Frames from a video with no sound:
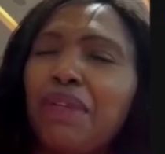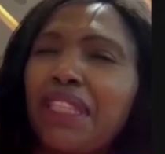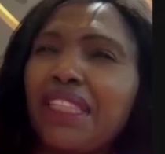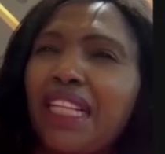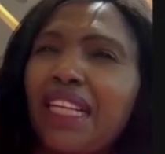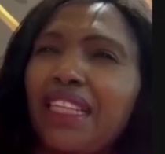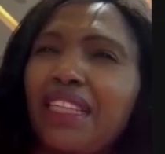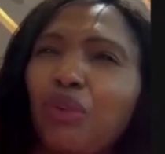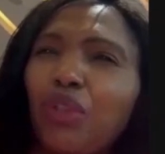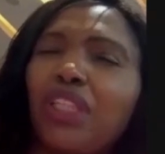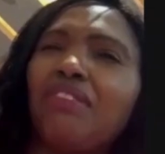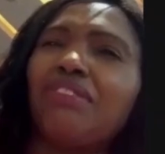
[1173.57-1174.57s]
better than
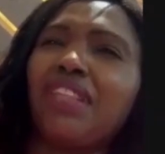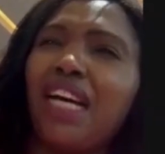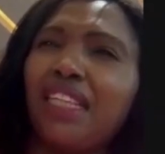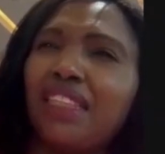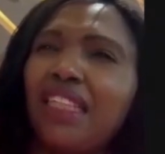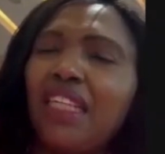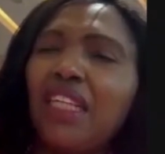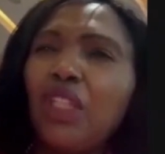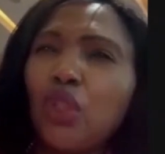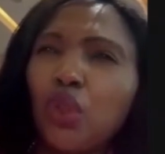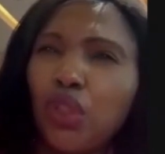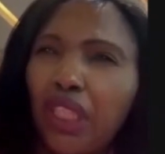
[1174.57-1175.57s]
what I've done
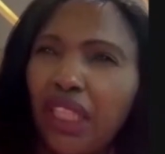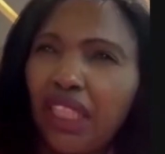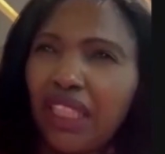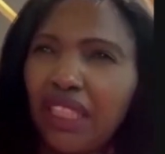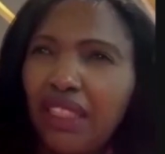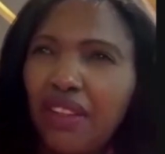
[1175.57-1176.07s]
today.